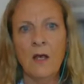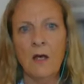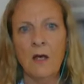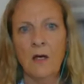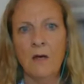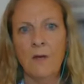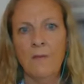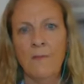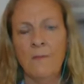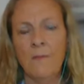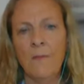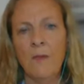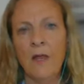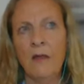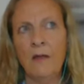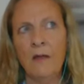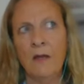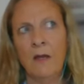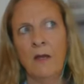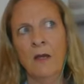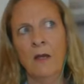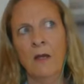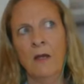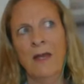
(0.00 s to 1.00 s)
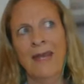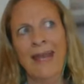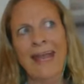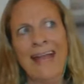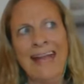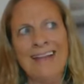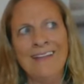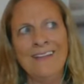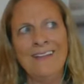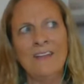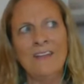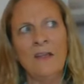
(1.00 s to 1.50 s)
And
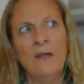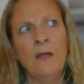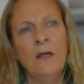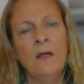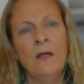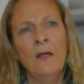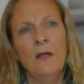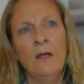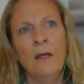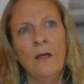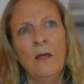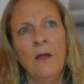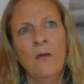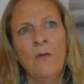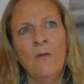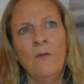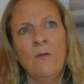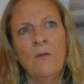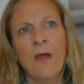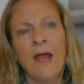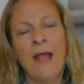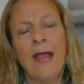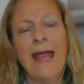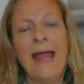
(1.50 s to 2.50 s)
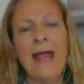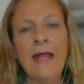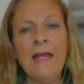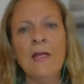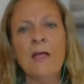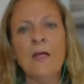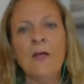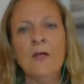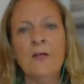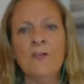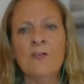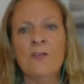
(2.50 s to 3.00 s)
again,
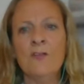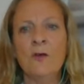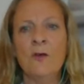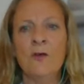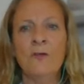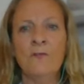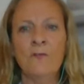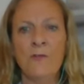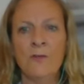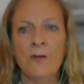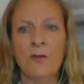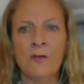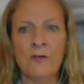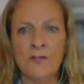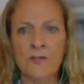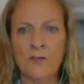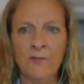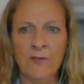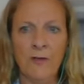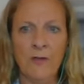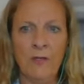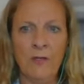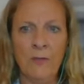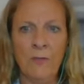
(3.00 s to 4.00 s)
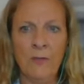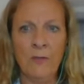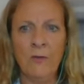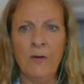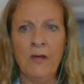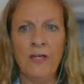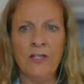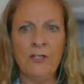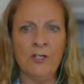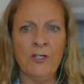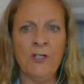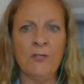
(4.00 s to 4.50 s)
echoes of the Kosovo
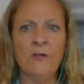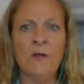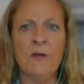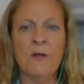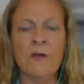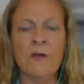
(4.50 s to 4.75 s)
Liberation